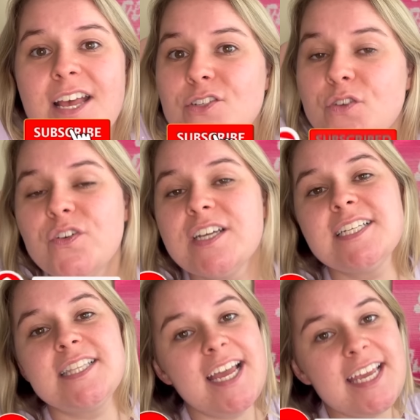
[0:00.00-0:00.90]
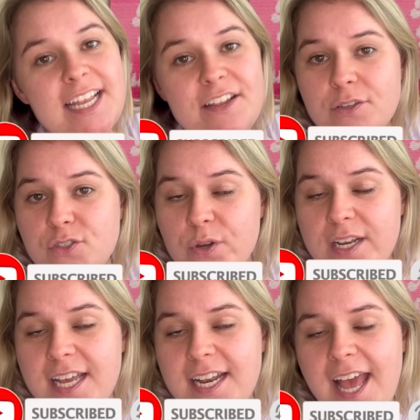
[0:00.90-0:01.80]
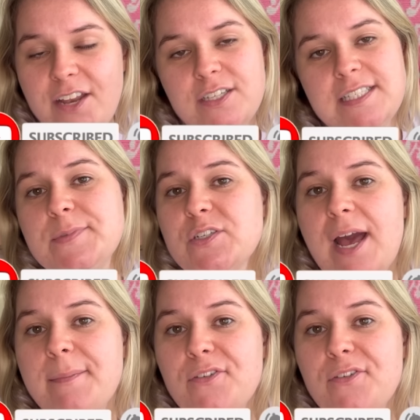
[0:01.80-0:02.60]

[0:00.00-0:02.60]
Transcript: Don't forget to like it if you enjoyed it, and you can subscribe